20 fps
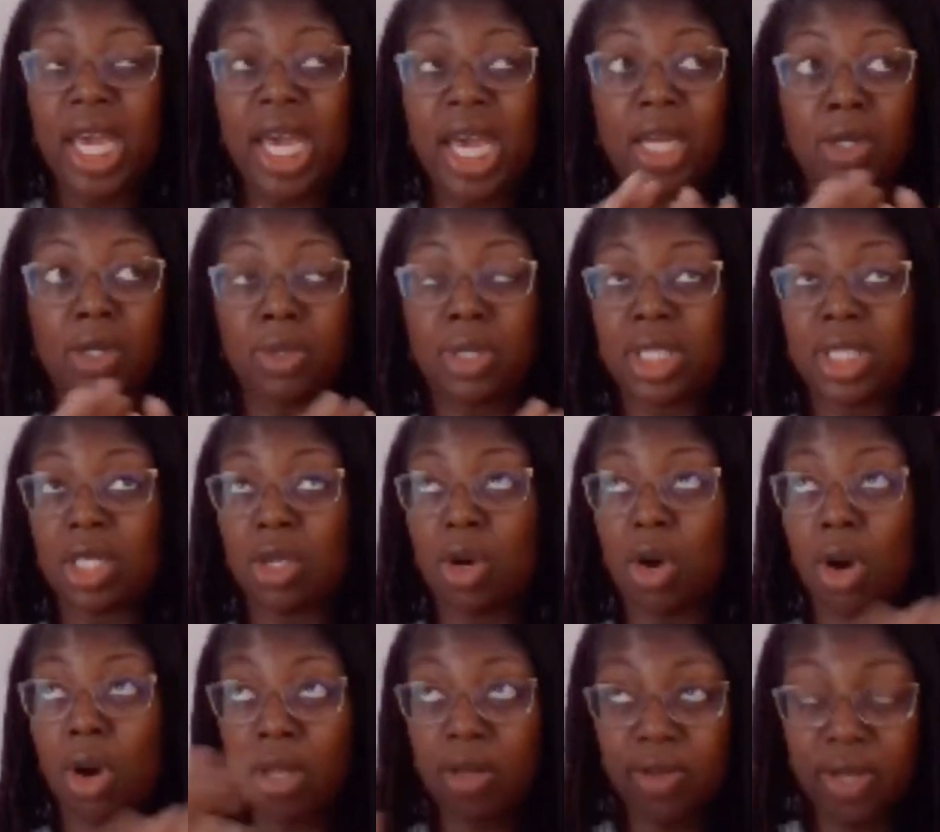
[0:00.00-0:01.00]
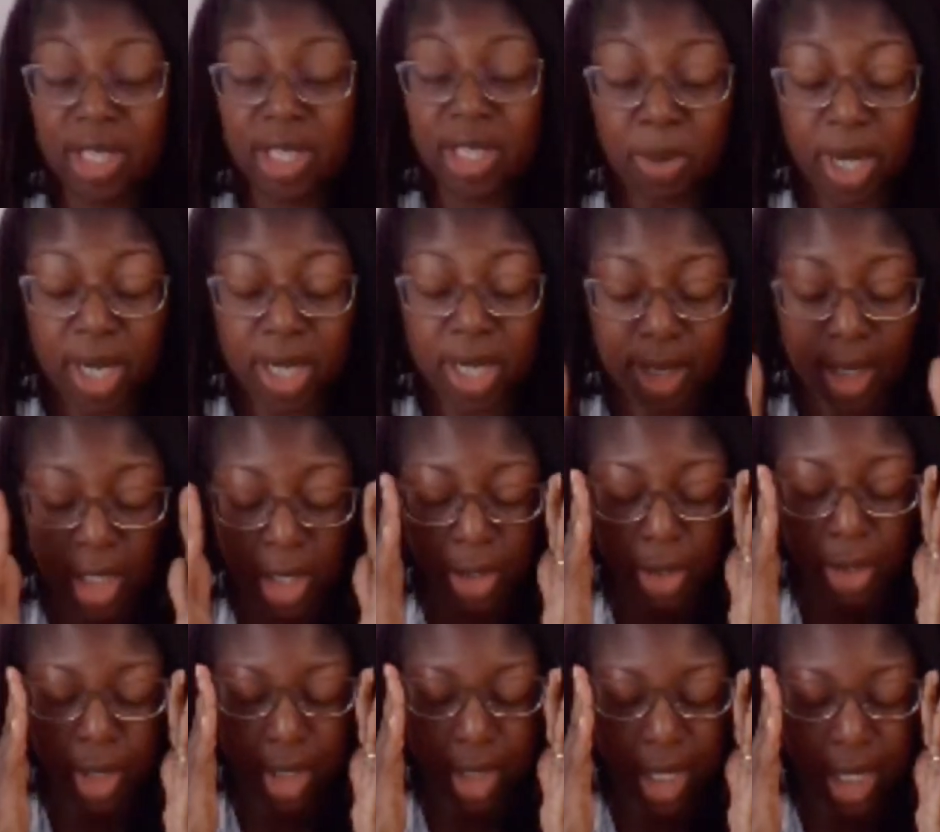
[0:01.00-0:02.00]
and you see all of these buttons and
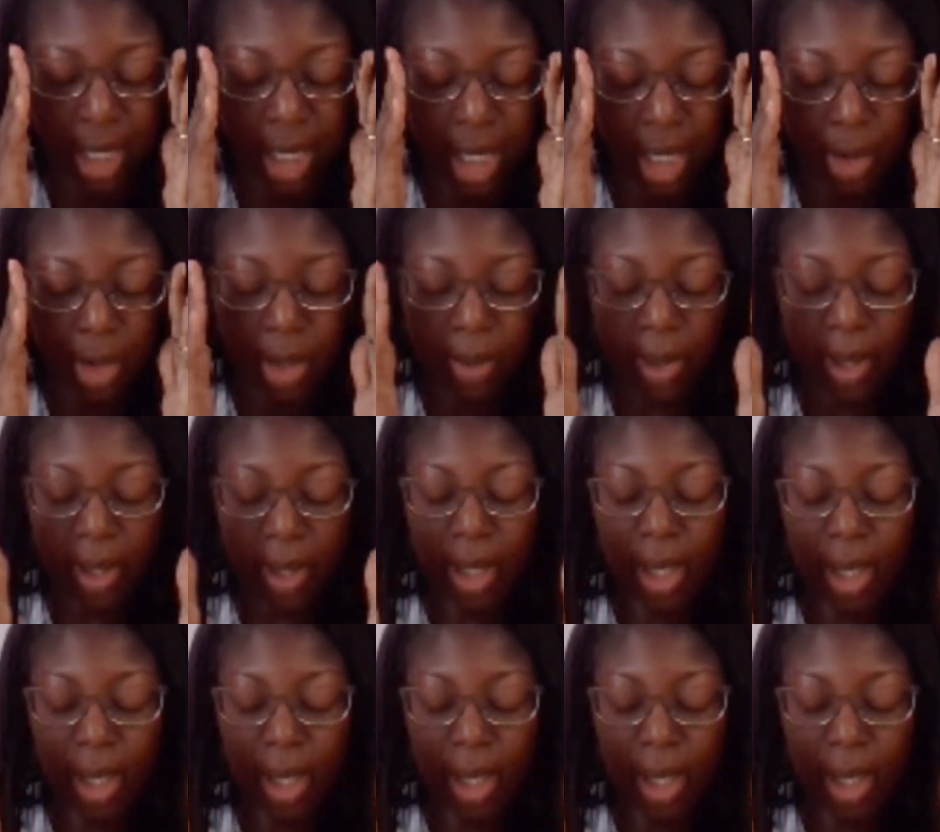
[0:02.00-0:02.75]
you're just thinking, okay,